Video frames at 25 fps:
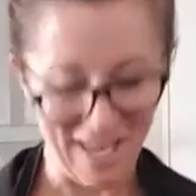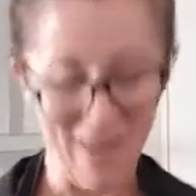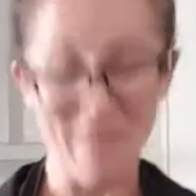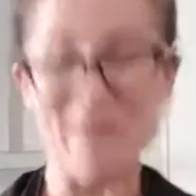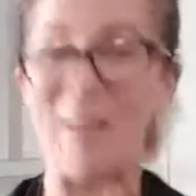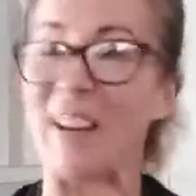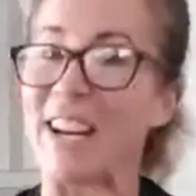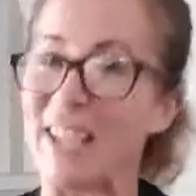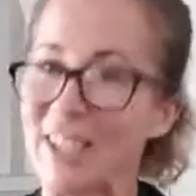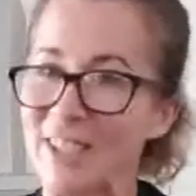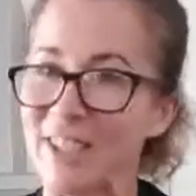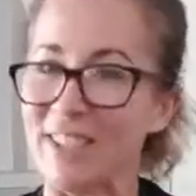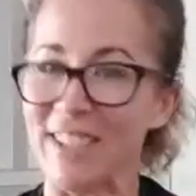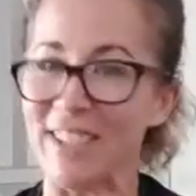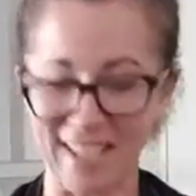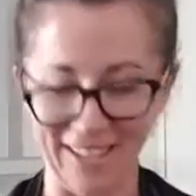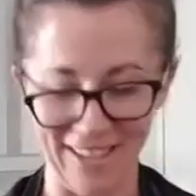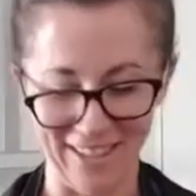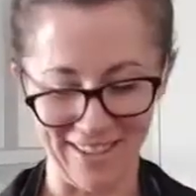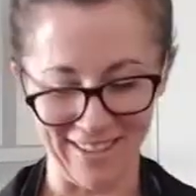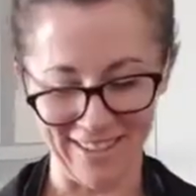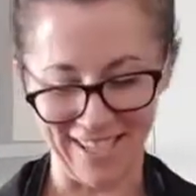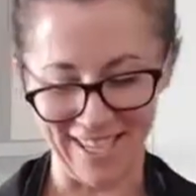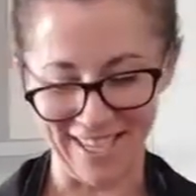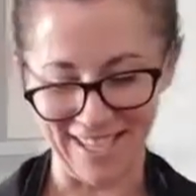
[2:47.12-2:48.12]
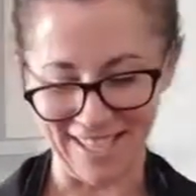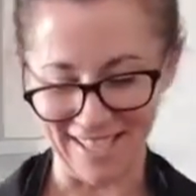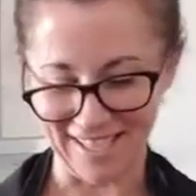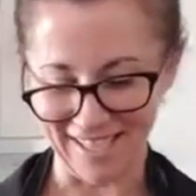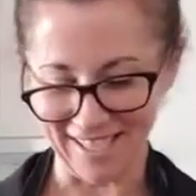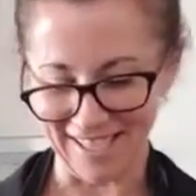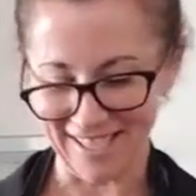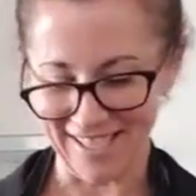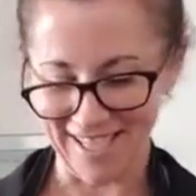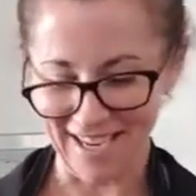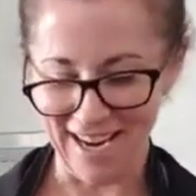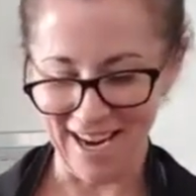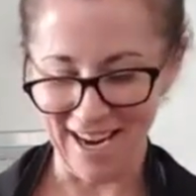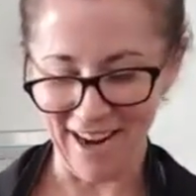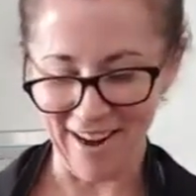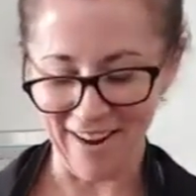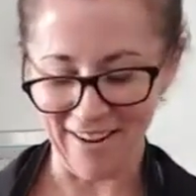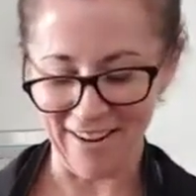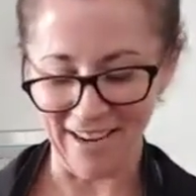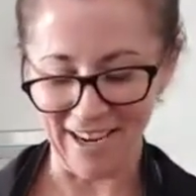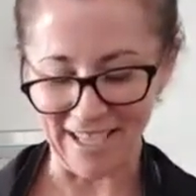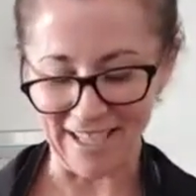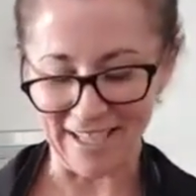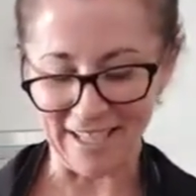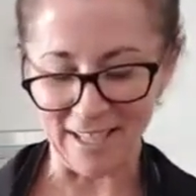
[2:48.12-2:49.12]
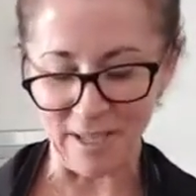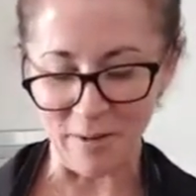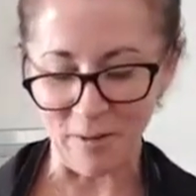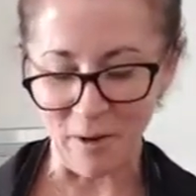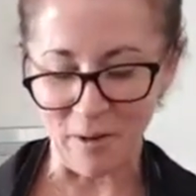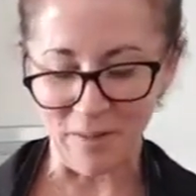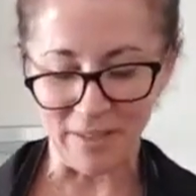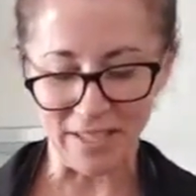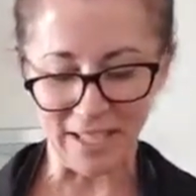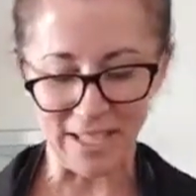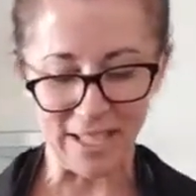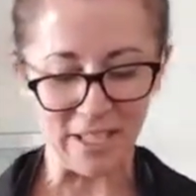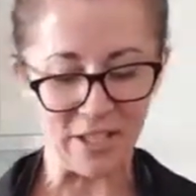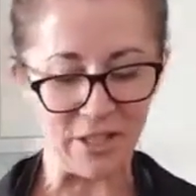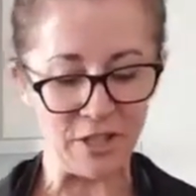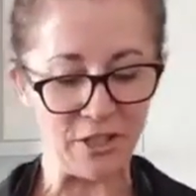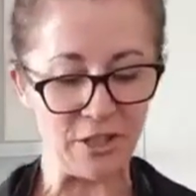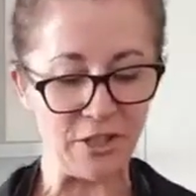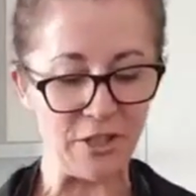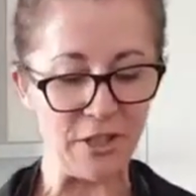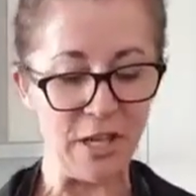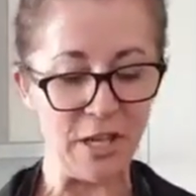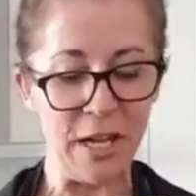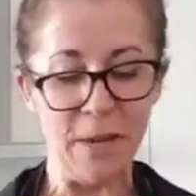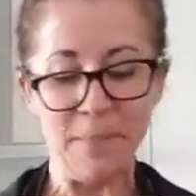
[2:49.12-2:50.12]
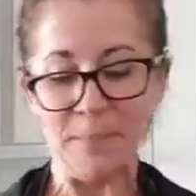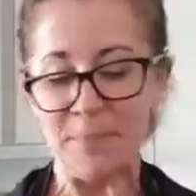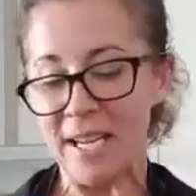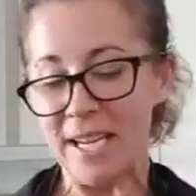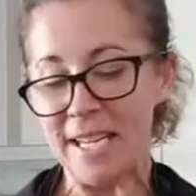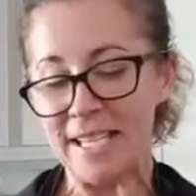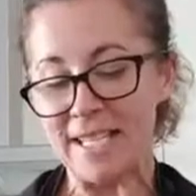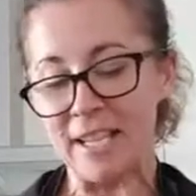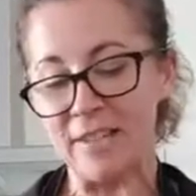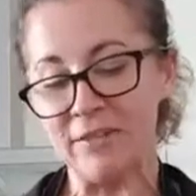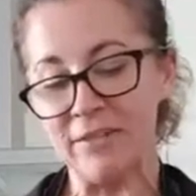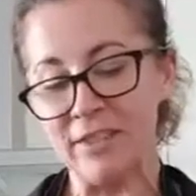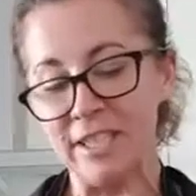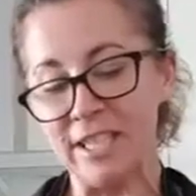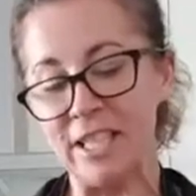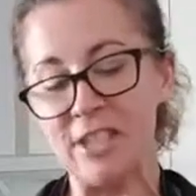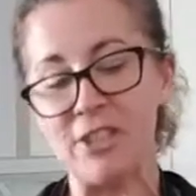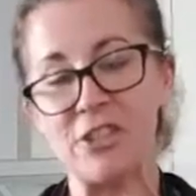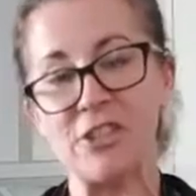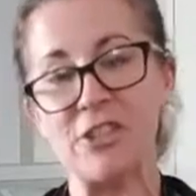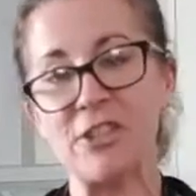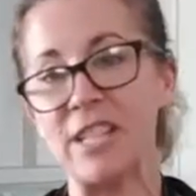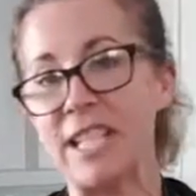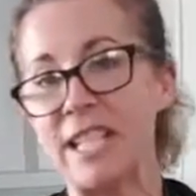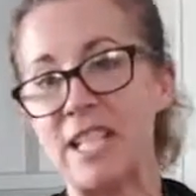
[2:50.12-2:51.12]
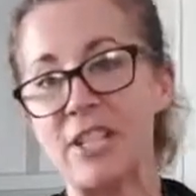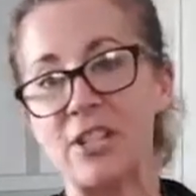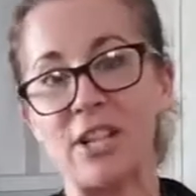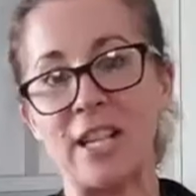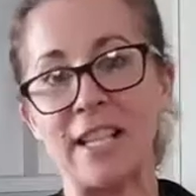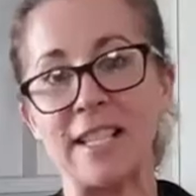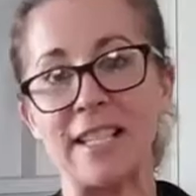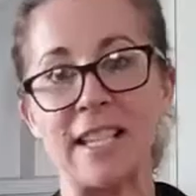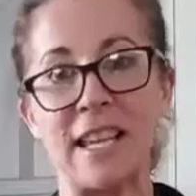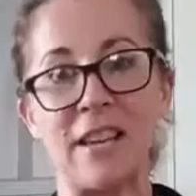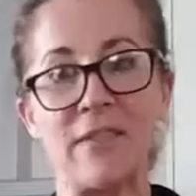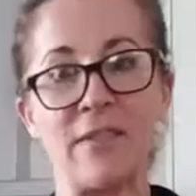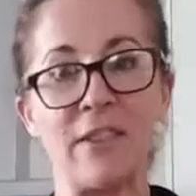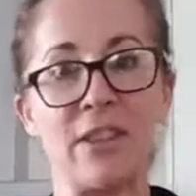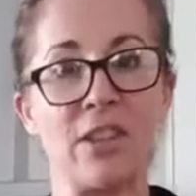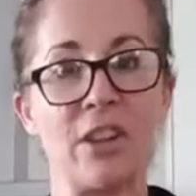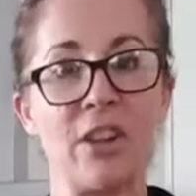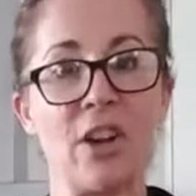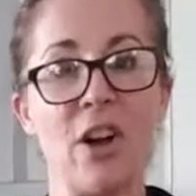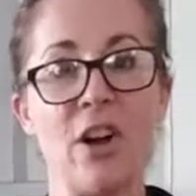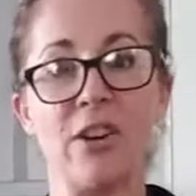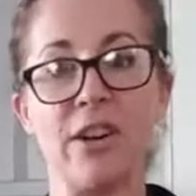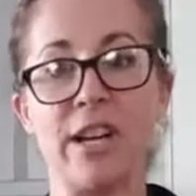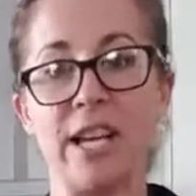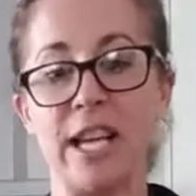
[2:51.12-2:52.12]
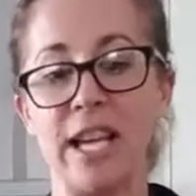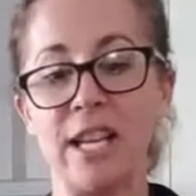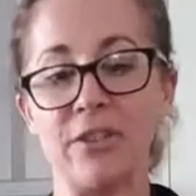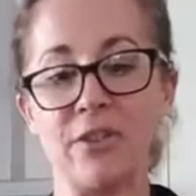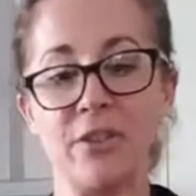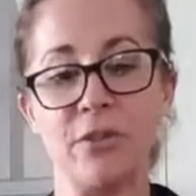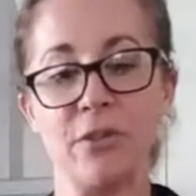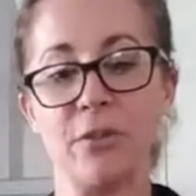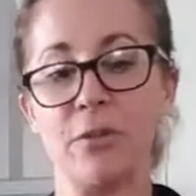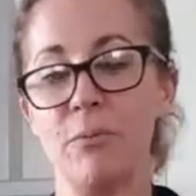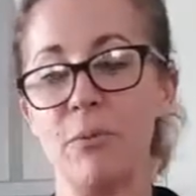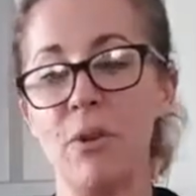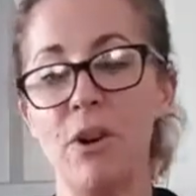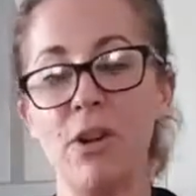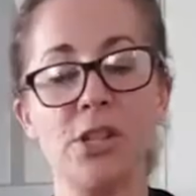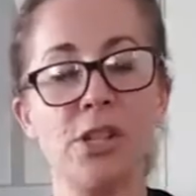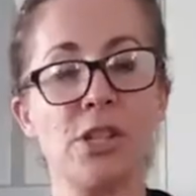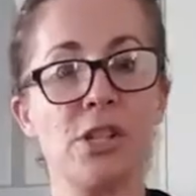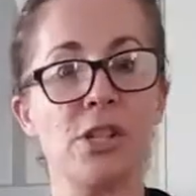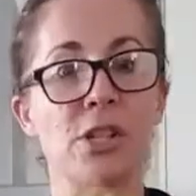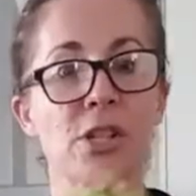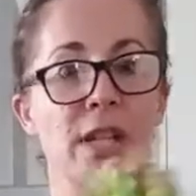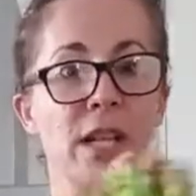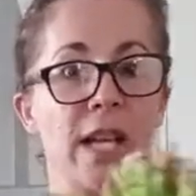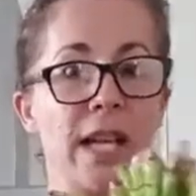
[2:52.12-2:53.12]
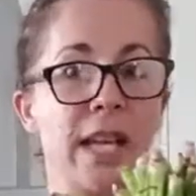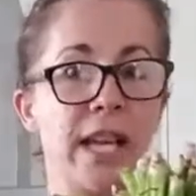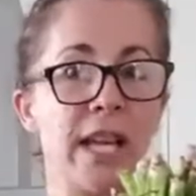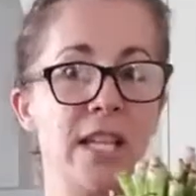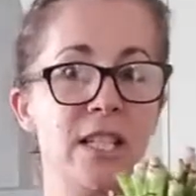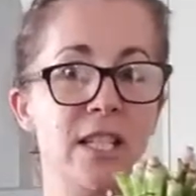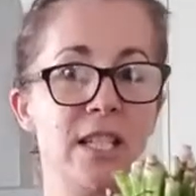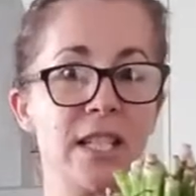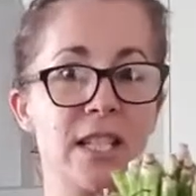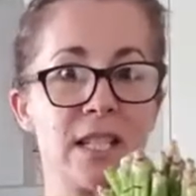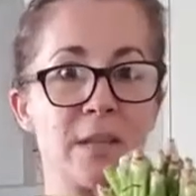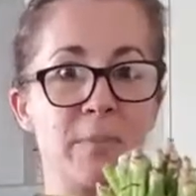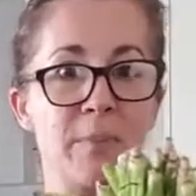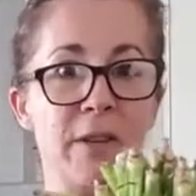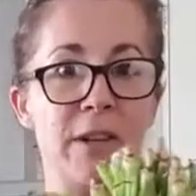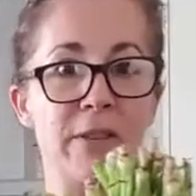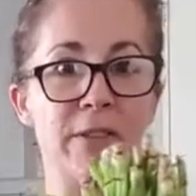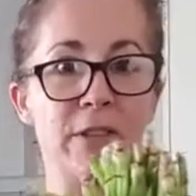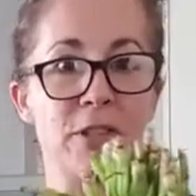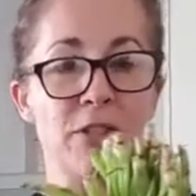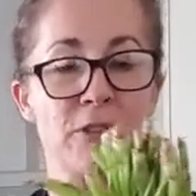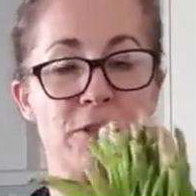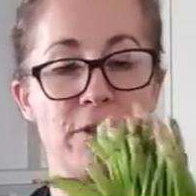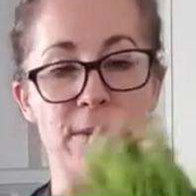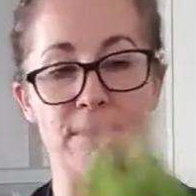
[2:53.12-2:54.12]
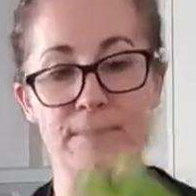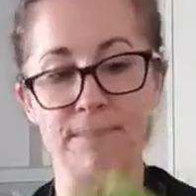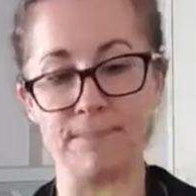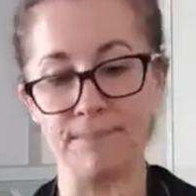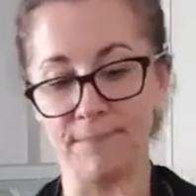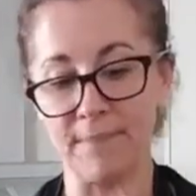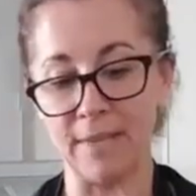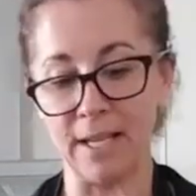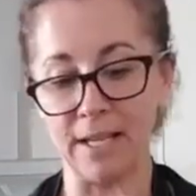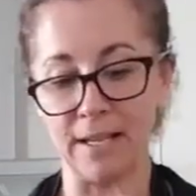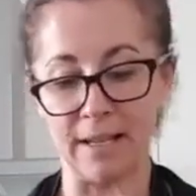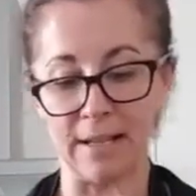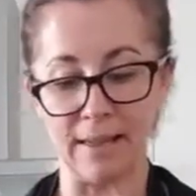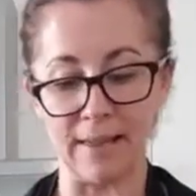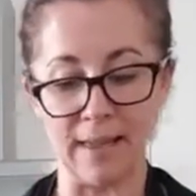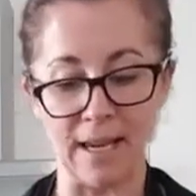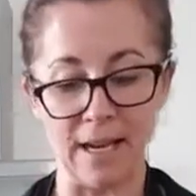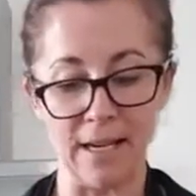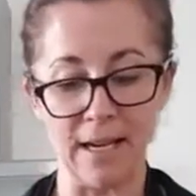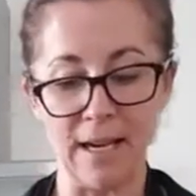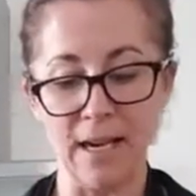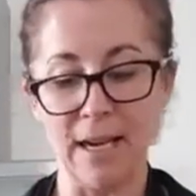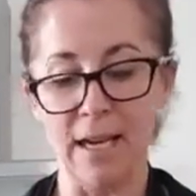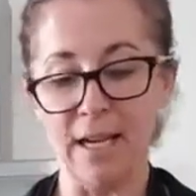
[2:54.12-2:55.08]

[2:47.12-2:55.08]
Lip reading: But I do like coriander. All right, so what I'm going to do is I've literally just given the coriander a wash, and just a bit of a trim like that.